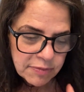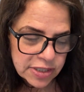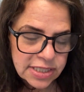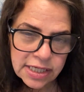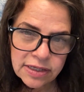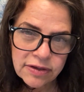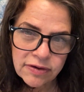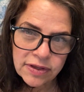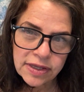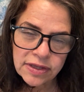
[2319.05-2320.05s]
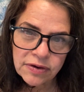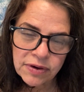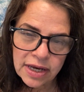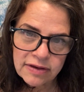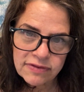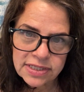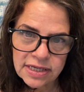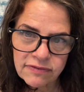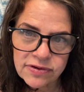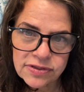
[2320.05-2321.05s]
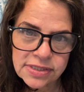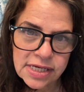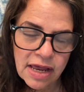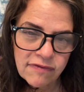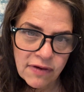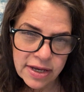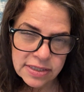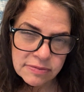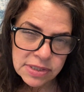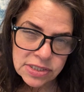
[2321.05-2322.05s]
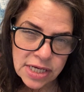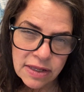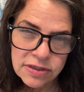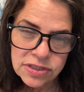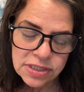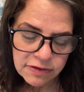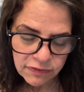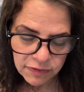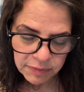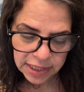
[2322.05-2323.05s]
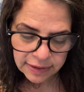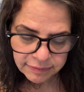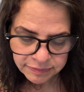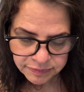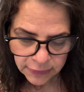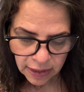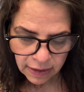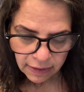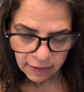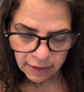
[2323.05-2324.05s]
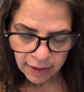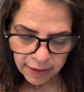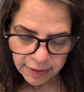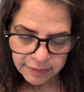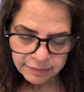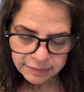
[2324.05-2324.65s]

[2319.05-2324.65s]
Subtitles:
particularly in the creative endeavors that I find to be challenging for me. I